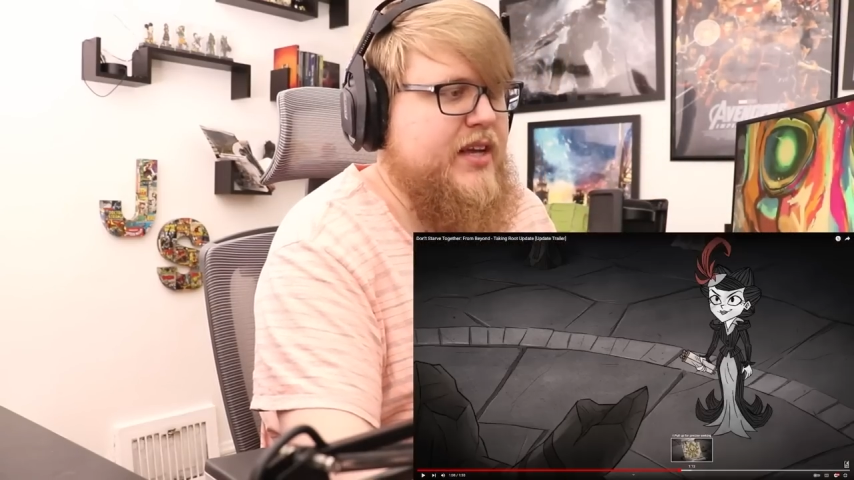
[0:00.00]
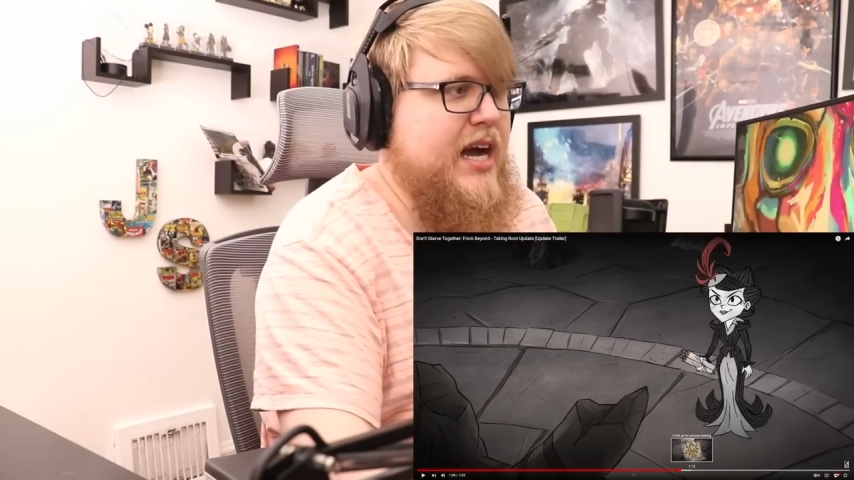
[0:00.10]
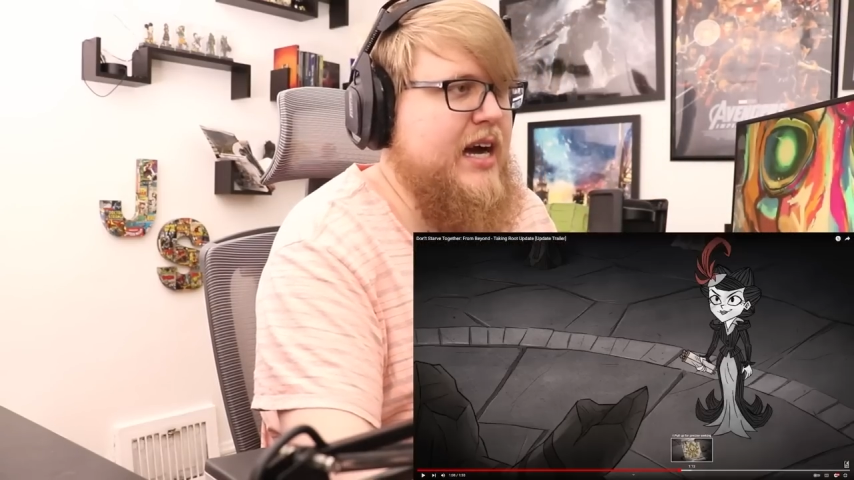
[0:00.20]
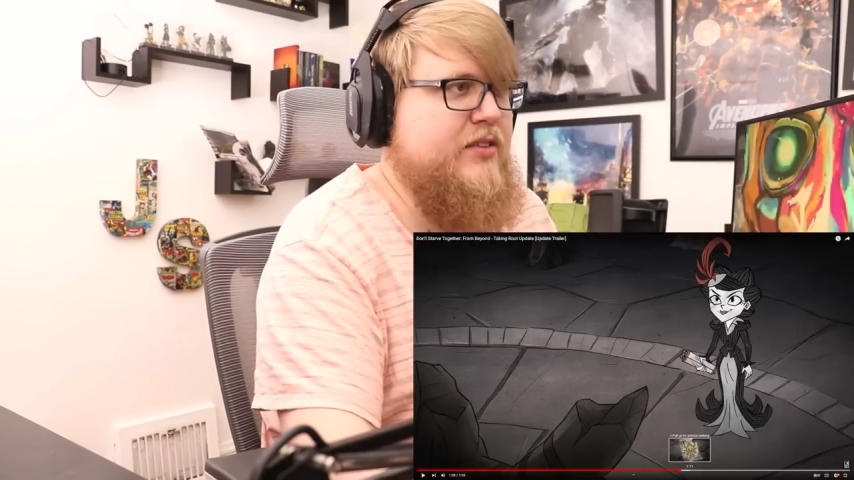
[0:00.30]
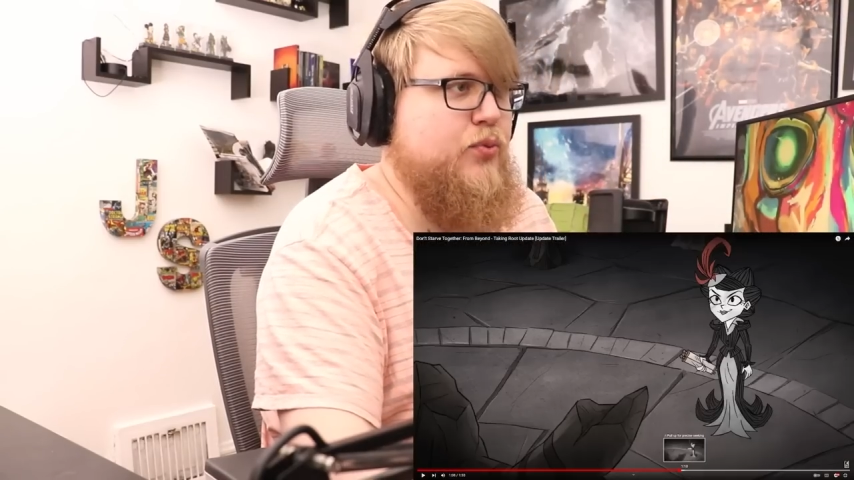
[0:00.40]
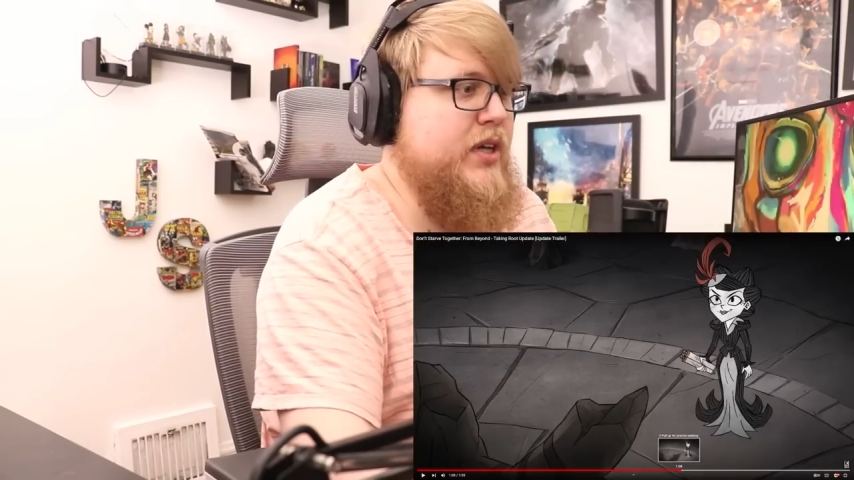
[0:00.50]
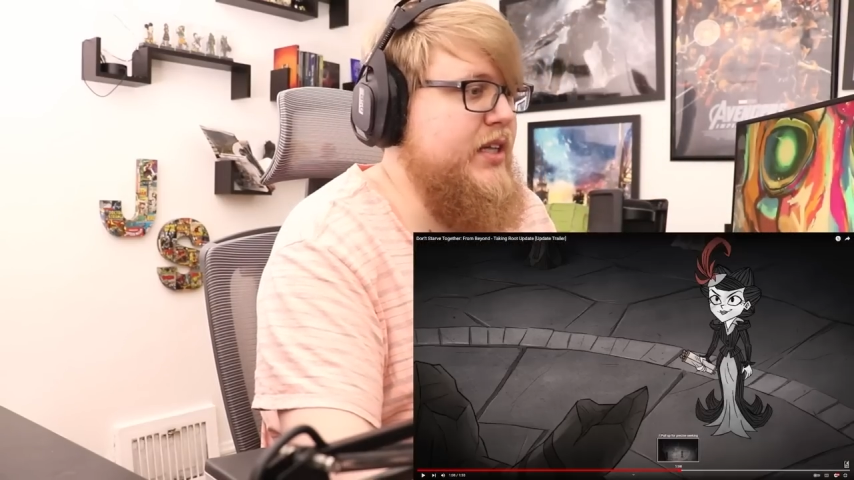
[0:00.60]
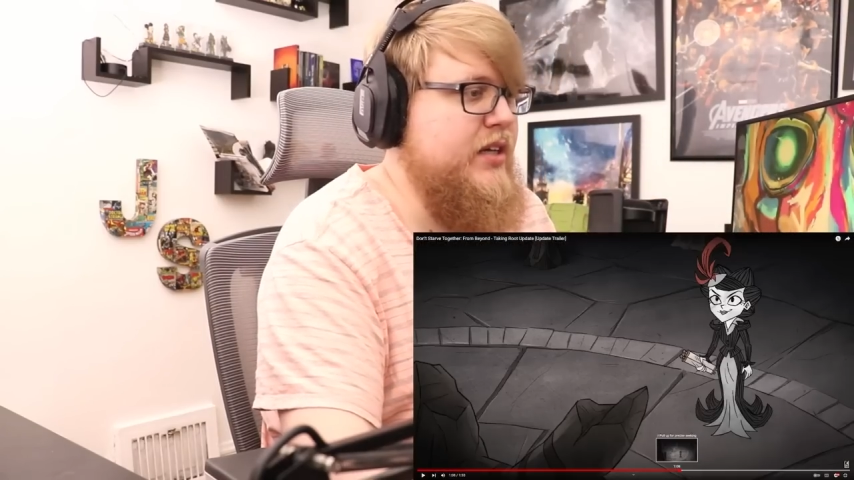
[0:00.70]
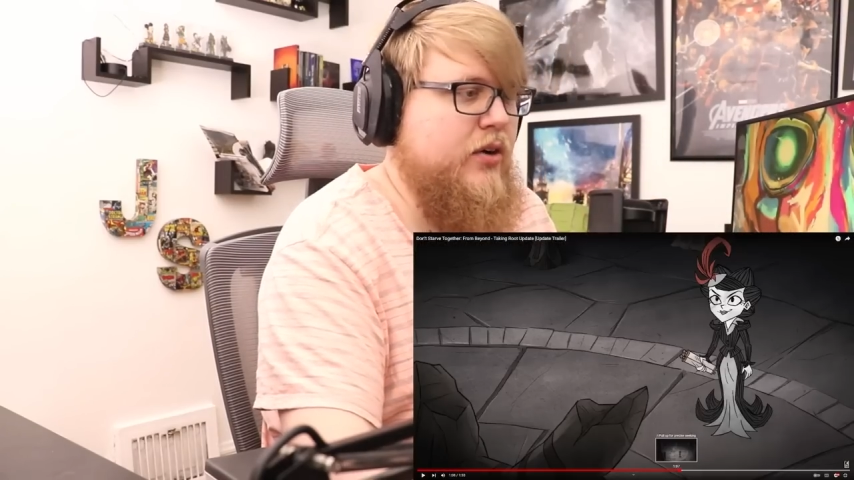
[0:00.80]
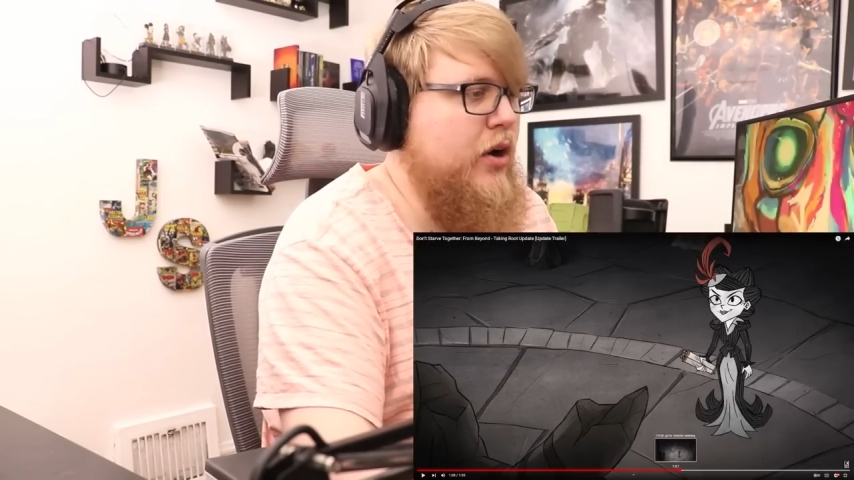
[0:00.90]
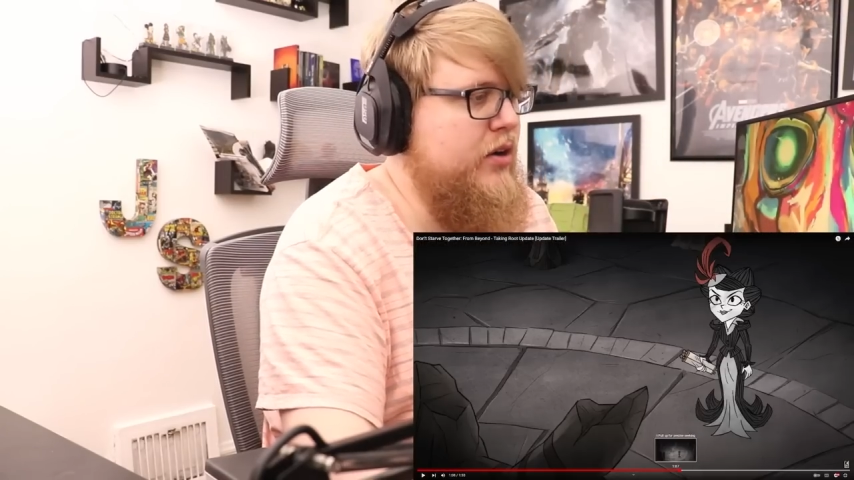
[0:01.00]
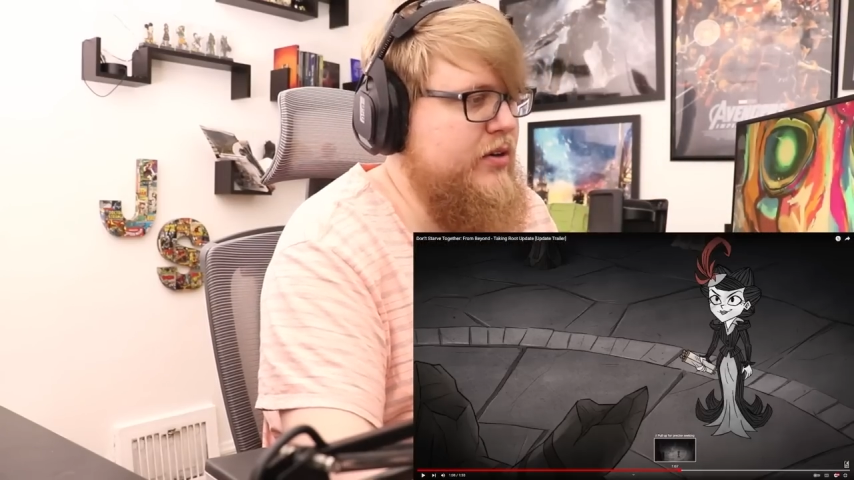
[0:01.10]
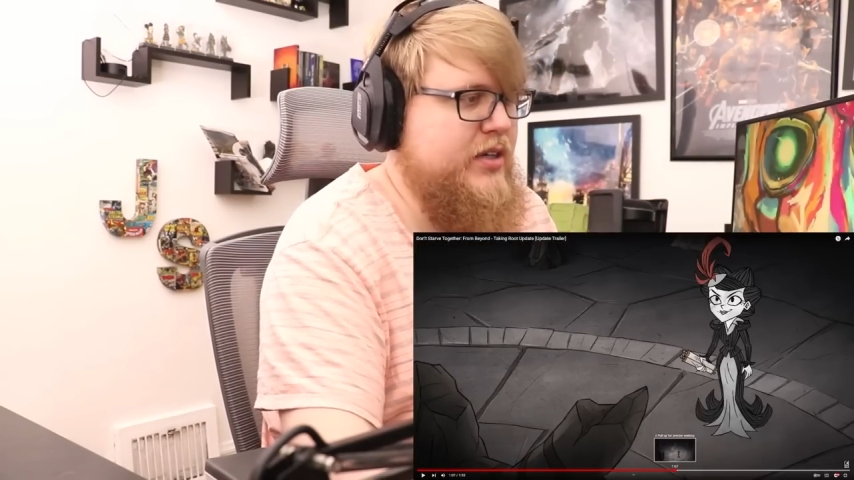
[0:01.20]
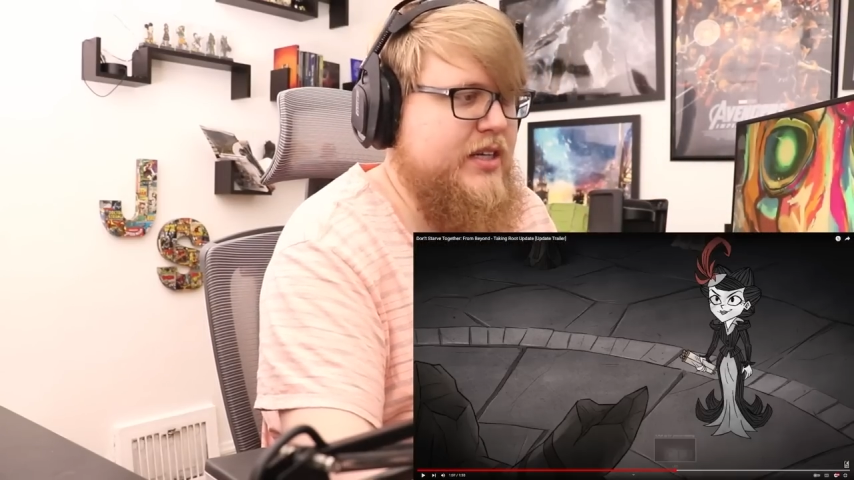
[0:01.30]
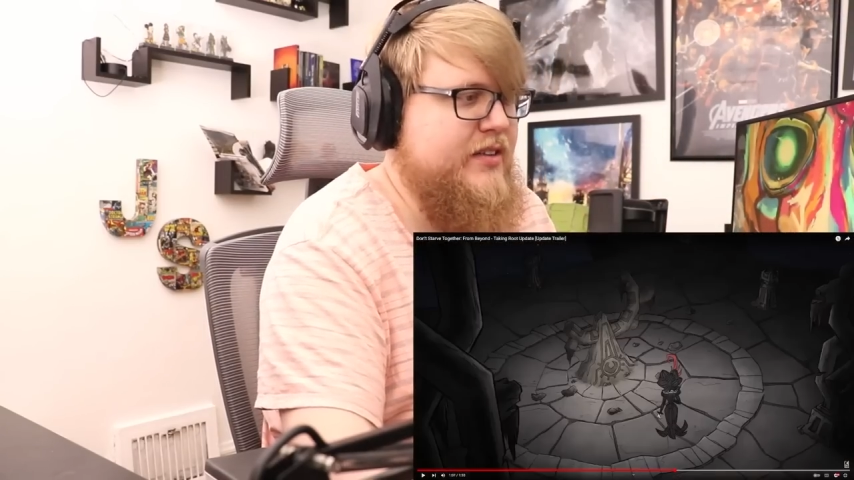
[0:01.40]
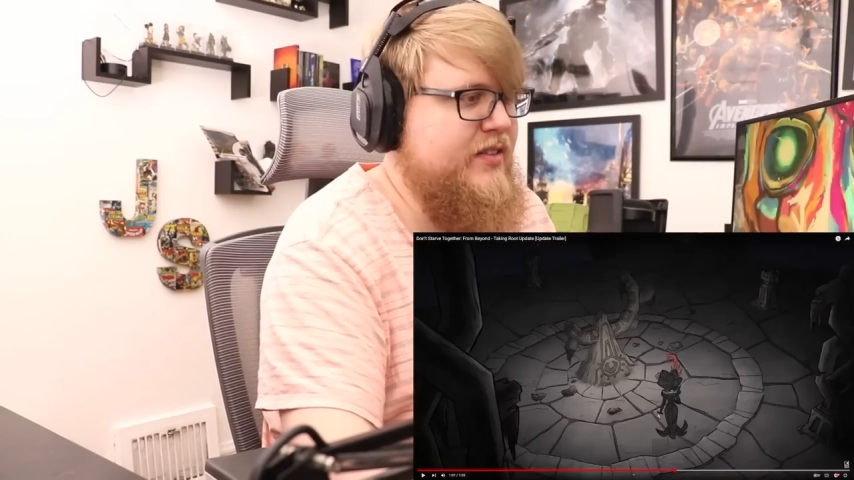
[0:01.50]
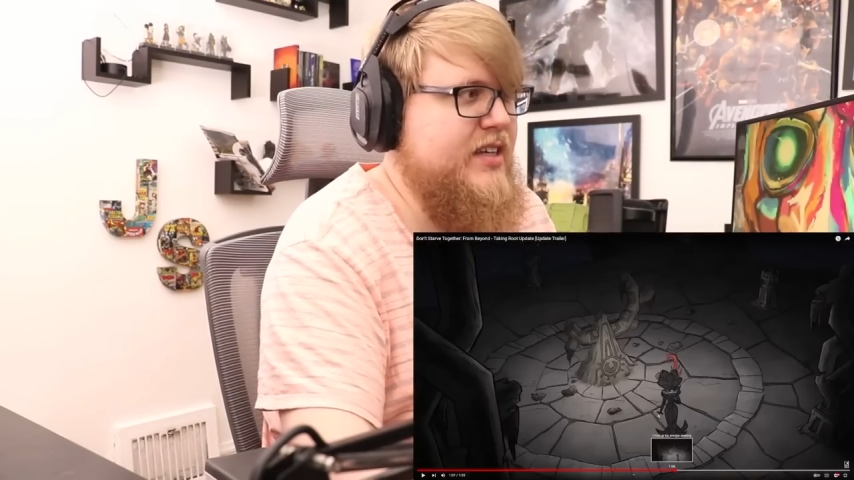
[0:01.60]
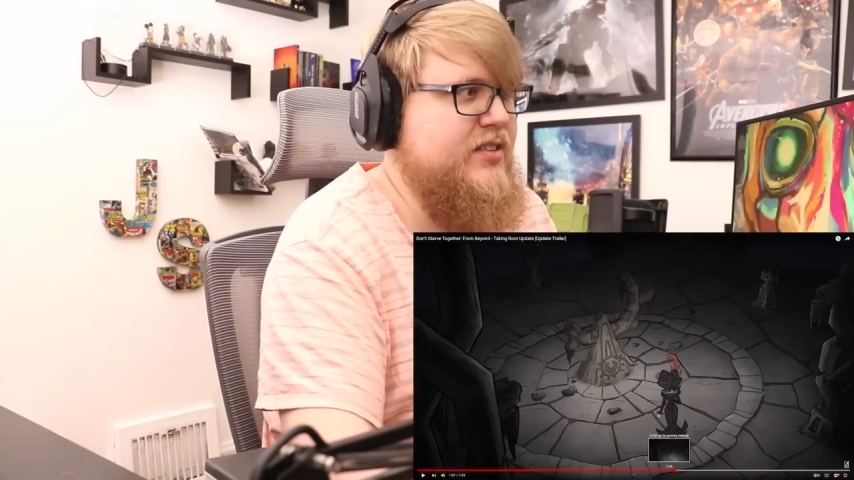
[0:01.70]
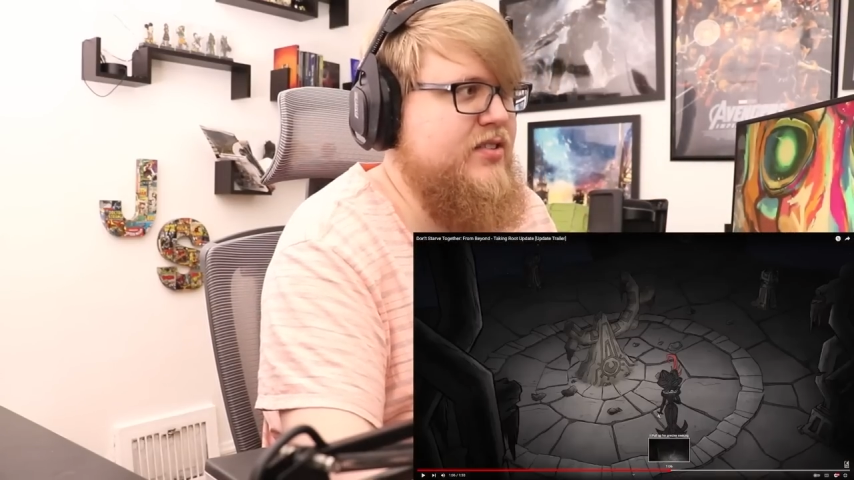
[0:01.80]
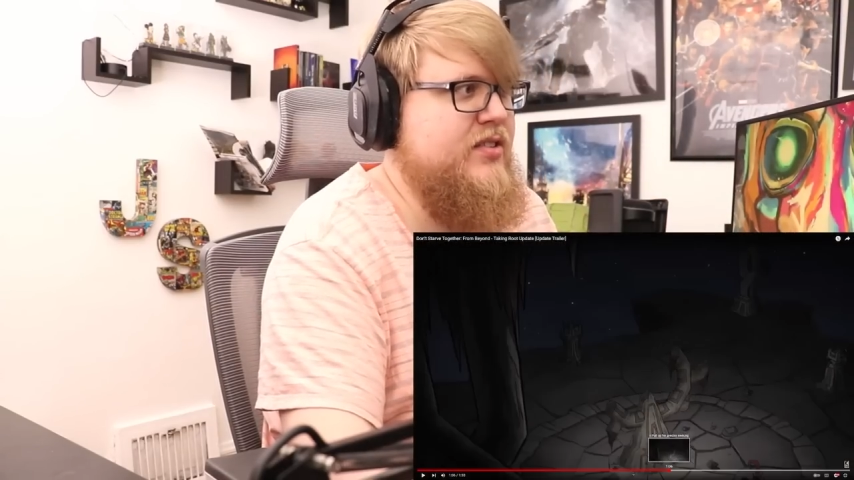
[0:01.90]
Yeah, it's really, oh, it's
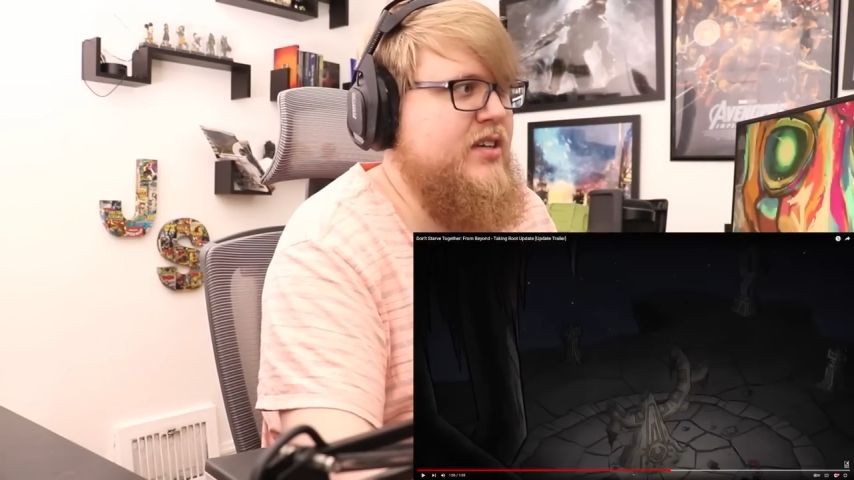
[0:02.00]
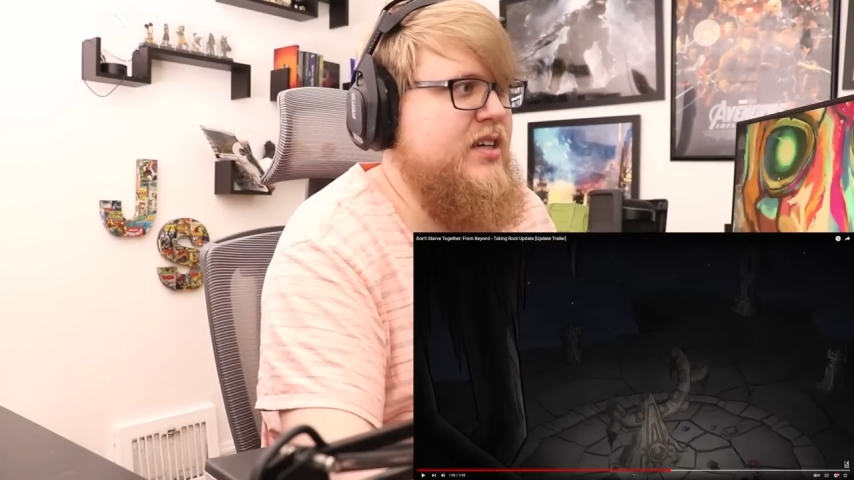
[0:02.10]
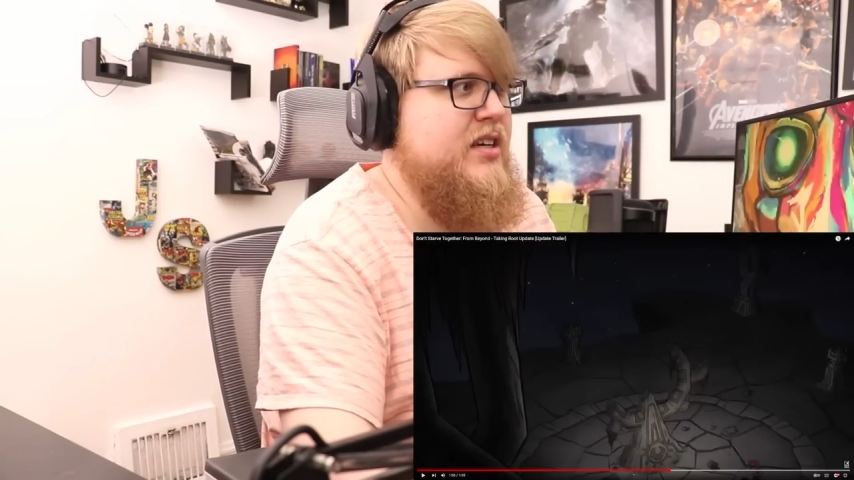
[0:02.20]
this.